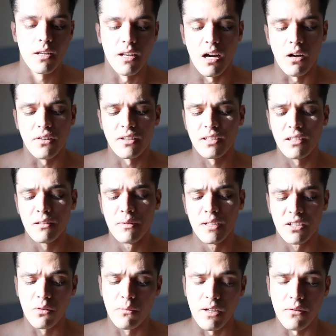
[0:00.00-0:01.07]
Now, this
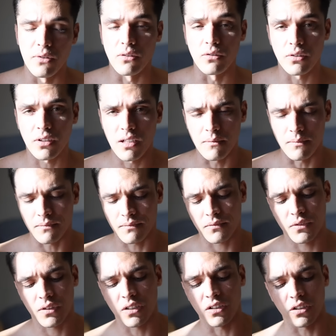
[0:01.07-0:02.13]
individual may feel the same,
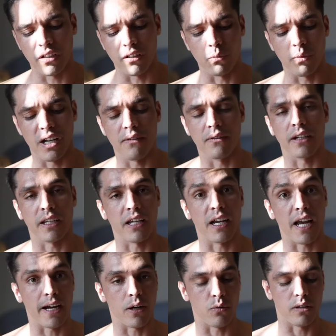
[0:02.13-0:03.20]
considering we have the King
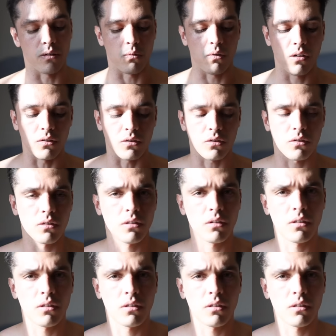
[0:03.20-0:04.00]
and Queen of Wands.